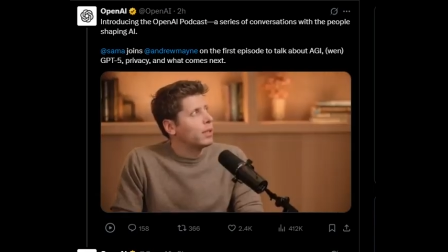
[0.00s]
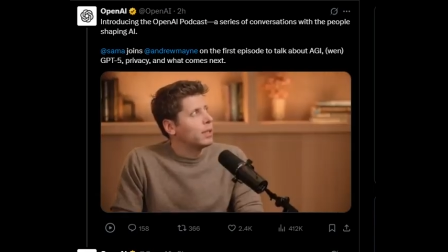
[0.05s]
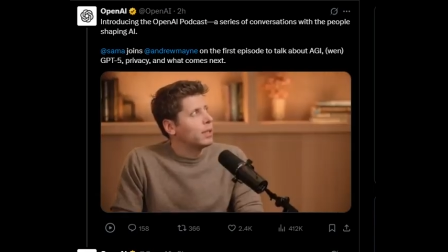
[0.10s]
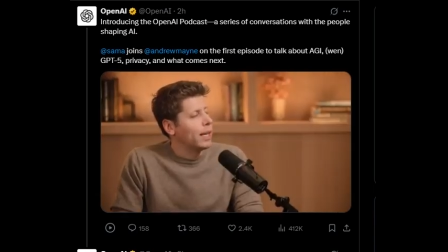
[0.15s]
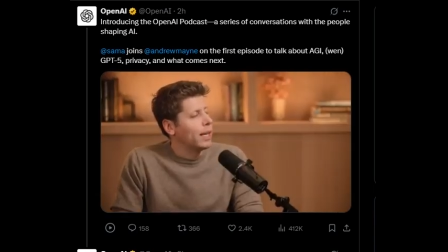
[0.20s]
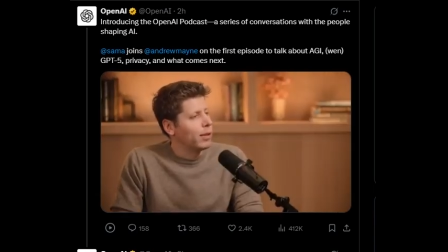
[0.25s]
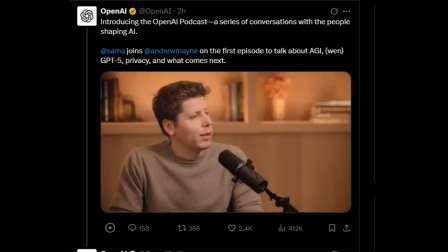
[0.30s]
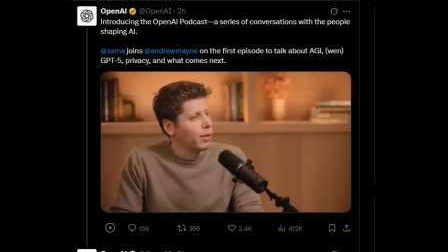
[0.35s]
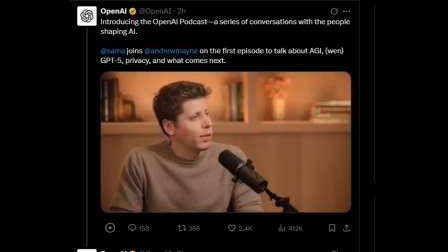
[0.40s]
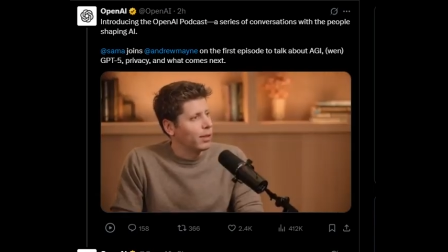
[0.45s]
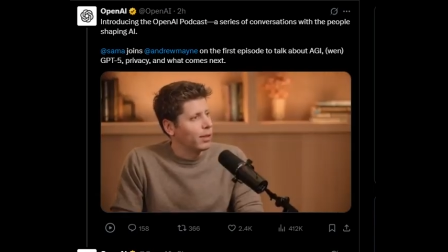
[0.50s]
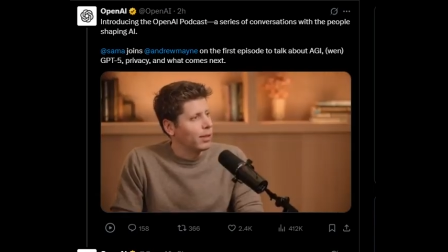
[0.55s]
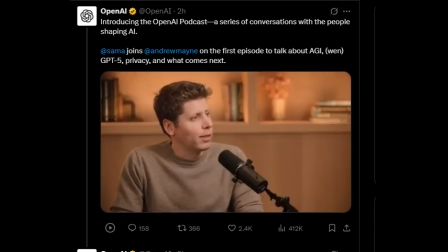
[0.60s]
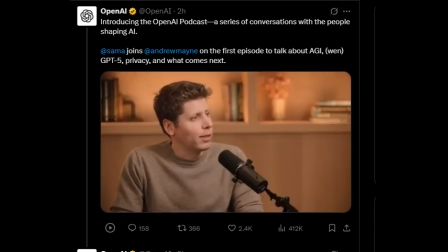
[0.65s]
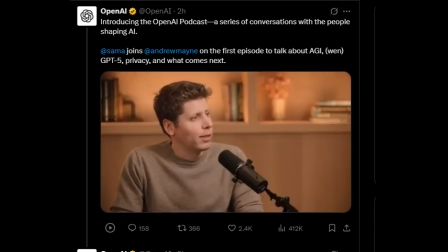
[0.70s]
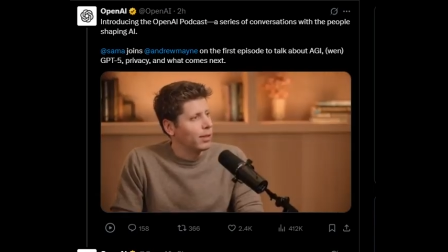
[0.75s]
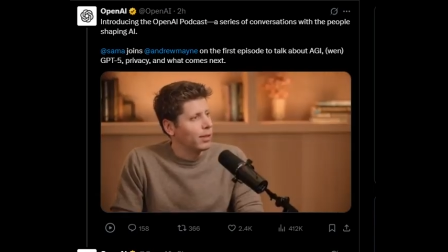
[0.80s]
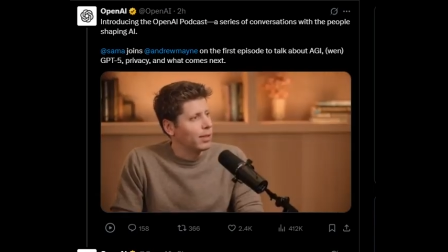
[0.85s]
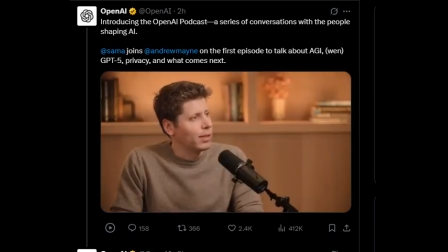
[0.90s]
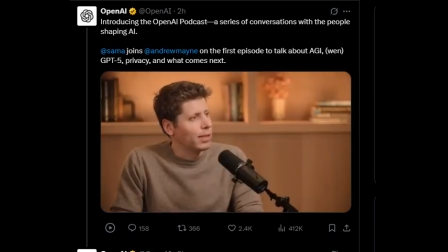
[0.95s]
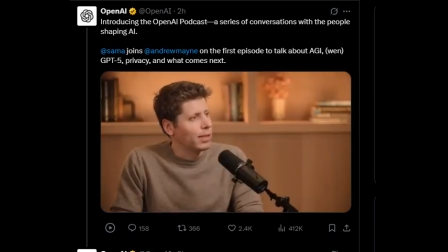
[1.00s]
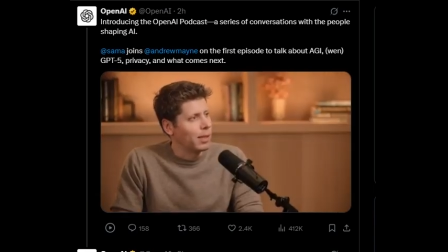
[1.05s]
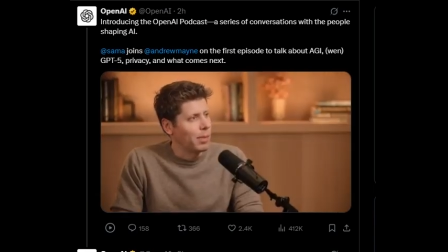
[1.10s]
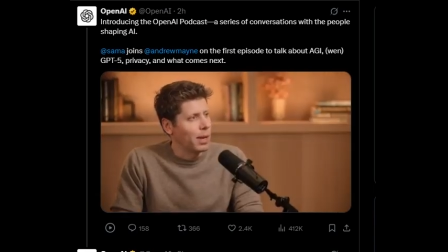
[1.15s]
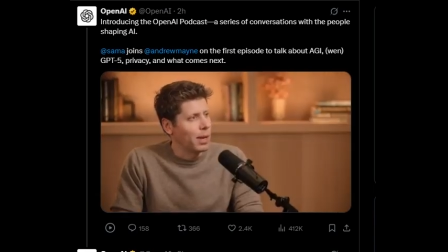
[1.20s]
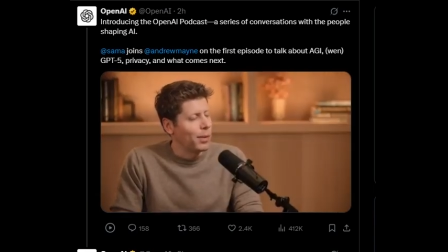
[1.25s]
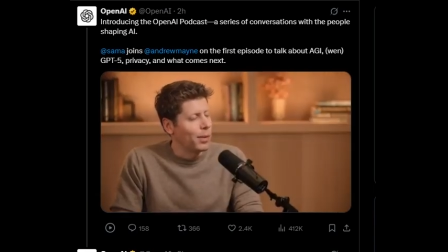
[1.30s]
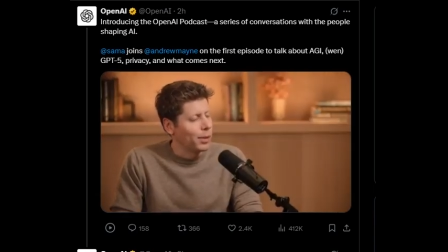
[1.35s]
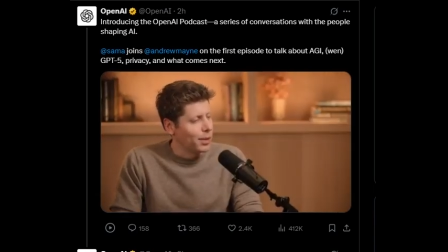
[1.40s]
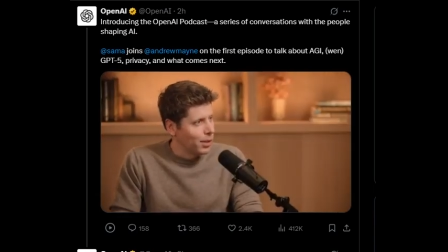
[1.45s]
will it take for
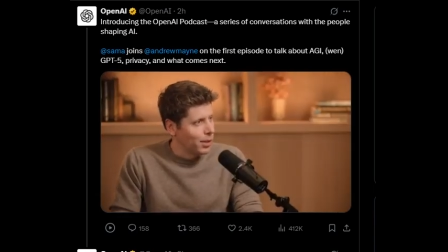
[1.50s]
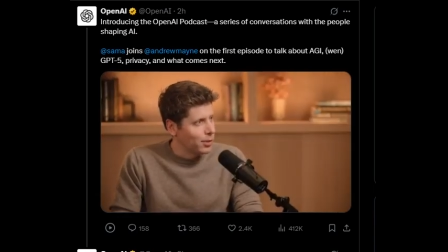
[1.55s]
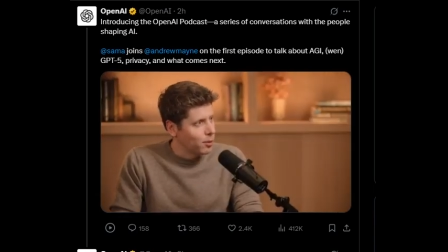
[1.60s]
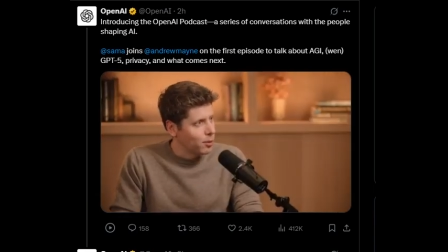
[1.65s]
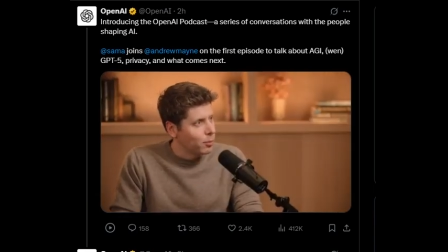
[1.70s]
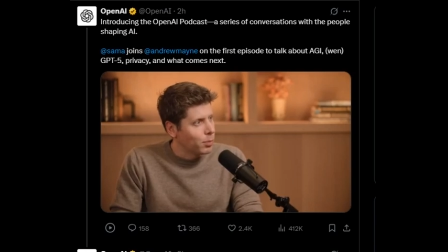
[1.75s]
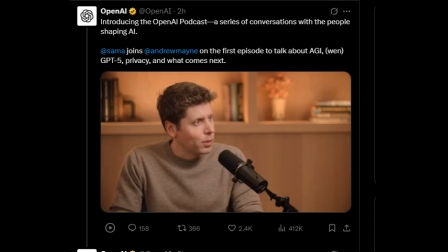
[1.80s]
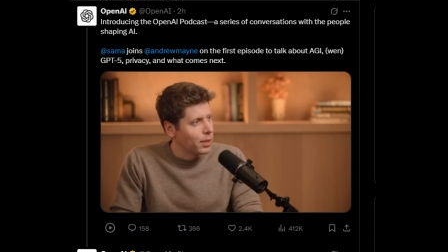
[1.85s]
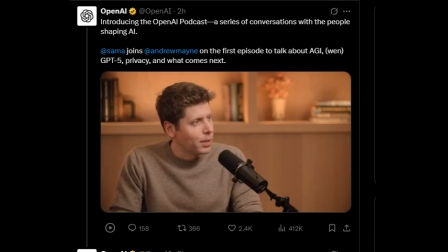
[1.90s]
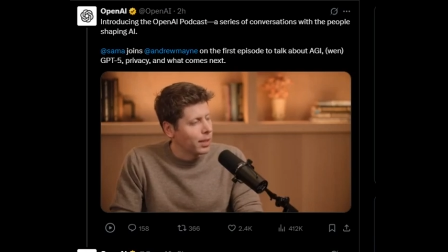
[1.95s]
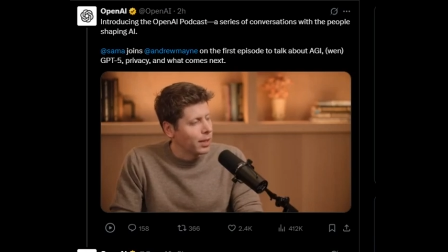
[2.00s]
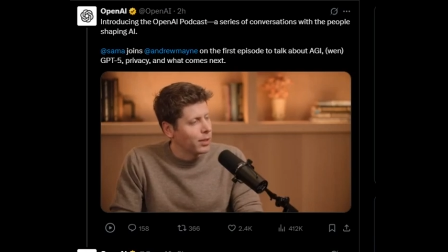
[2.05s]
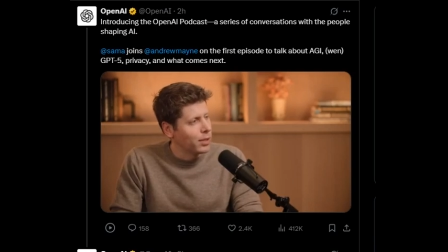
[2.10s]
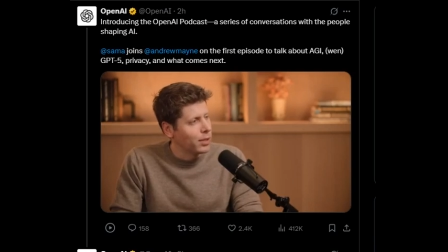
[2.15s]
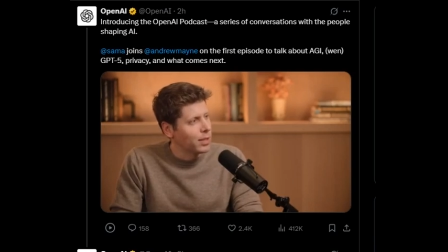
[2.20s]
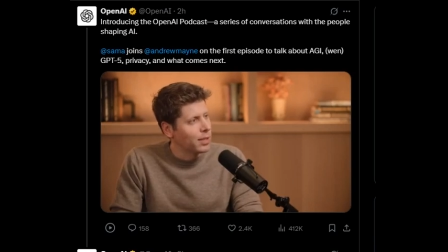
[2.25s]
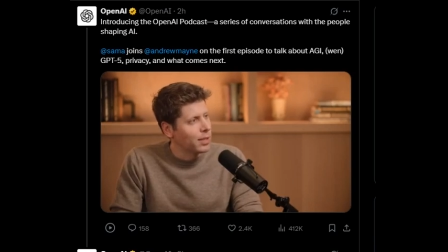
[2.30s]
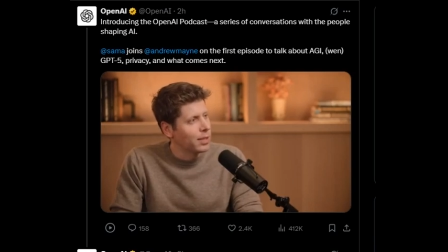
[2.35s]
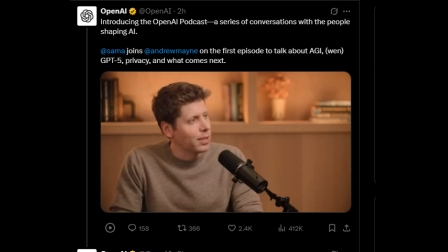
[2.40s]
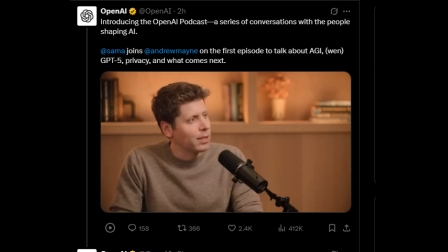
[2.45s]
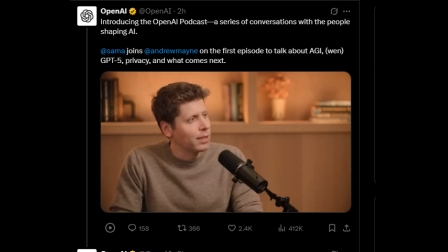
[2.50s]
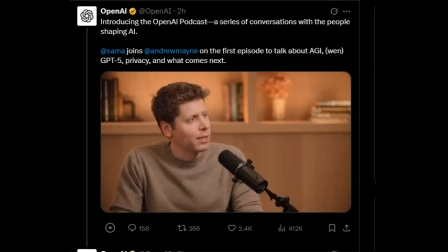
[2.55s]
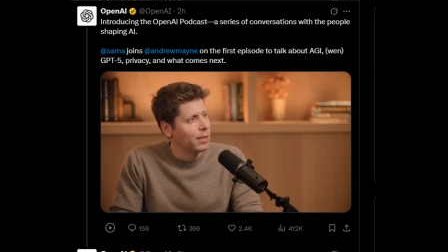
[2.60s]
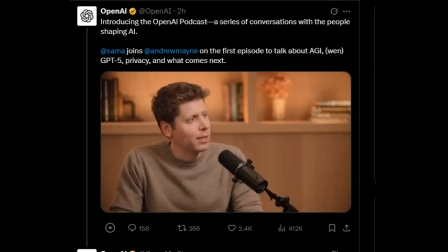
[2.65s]
something I would call super intelligence?